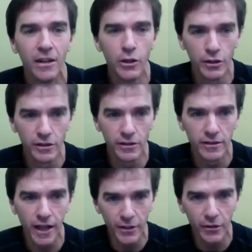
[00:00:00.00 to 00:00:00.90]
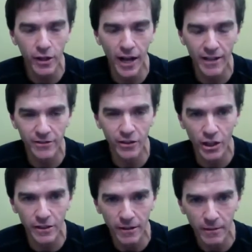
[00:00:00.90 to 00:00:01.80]
you can just slide those glasses
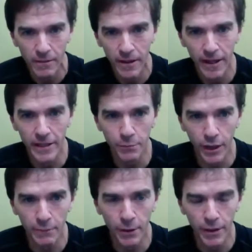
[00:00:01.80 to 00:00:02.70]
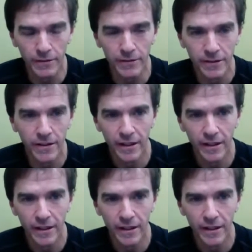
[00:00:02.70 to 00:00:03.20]
on, hit the play button,